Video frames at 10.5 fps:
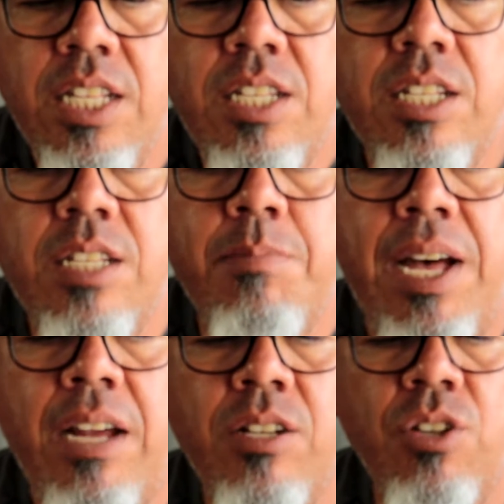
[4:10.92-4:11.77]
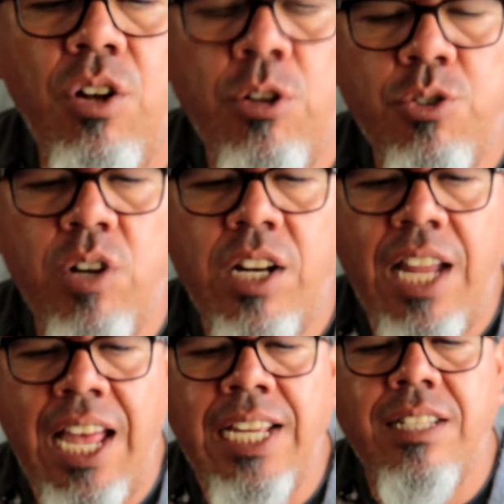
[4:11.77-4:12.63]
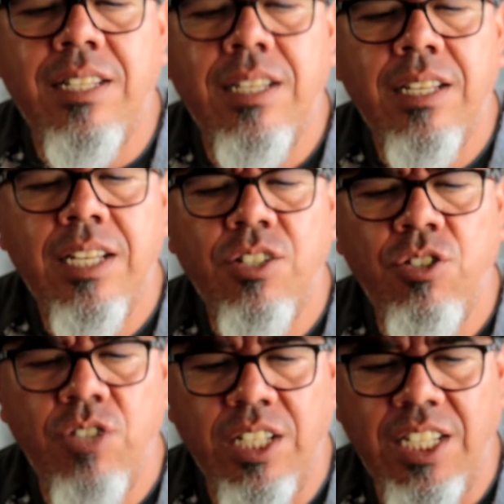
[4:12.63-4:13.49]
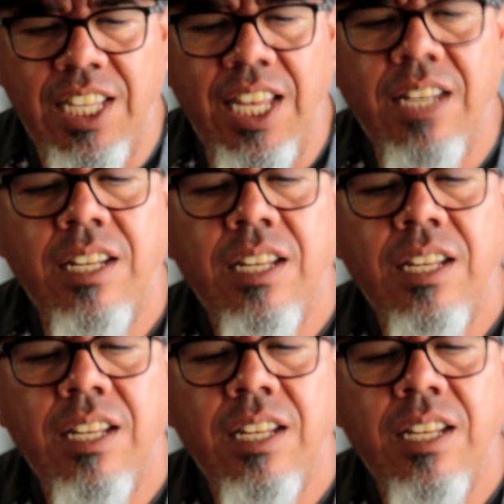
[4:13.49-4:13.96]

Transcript: this is about as ultra light as you can get.